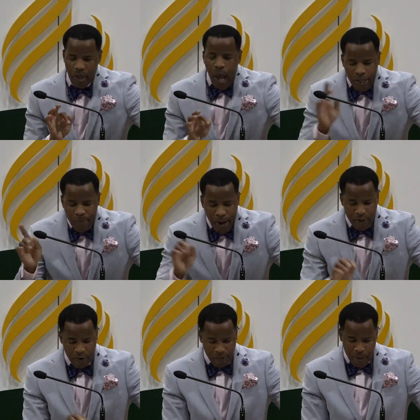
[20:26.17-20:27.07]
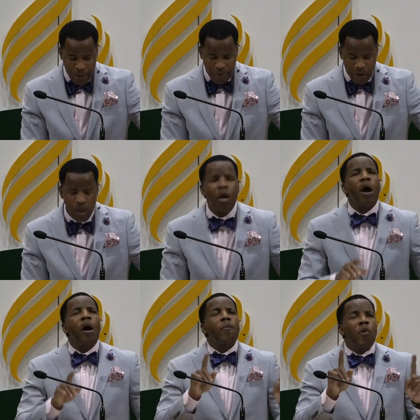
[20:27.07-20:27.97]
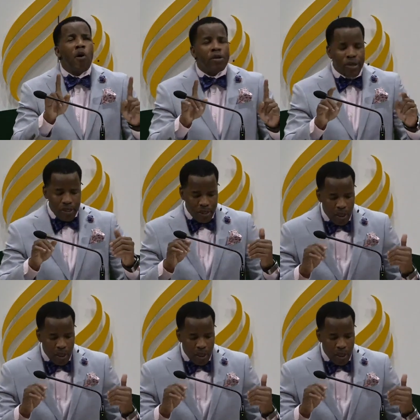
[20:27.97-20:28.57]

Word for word: As a matter of principle, Moses'